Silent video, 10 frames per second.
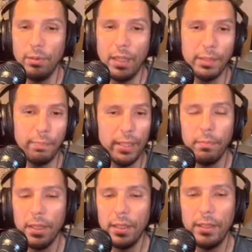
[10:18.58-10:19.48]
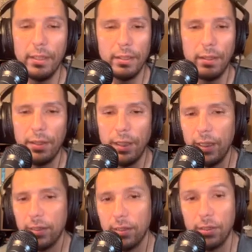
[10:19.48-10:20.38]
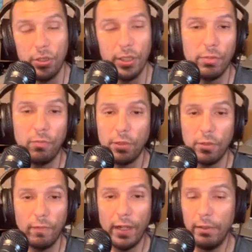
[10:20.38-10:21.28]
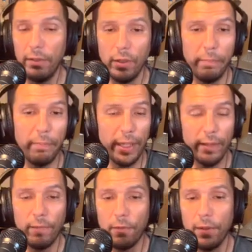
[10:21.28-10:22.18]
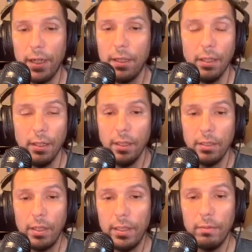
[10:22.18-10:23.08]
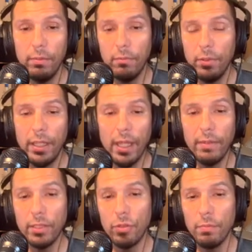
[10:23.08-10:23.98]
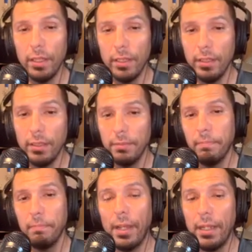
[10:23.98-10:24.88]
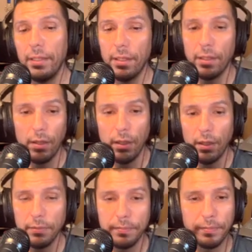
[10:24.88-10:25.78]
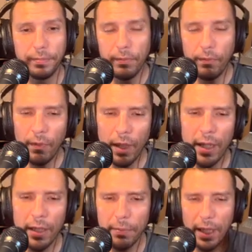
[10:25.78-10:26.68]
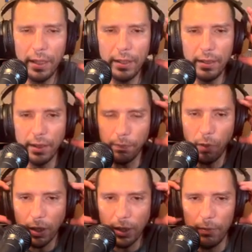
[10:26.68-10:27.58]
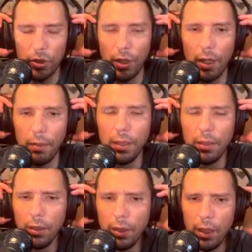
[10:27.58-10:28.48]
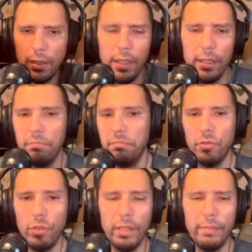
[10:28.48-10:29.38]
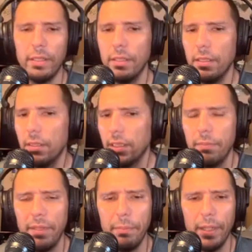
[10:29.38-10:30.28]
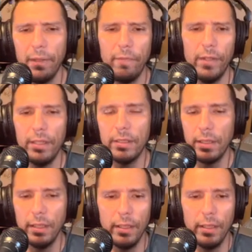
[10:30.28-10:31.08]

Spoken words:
spent money and other things and just for survival and paying for rent. So I didn't really have extra money to buy another car. I ended up getting this part-time job, and they treated me good, gave me benefits.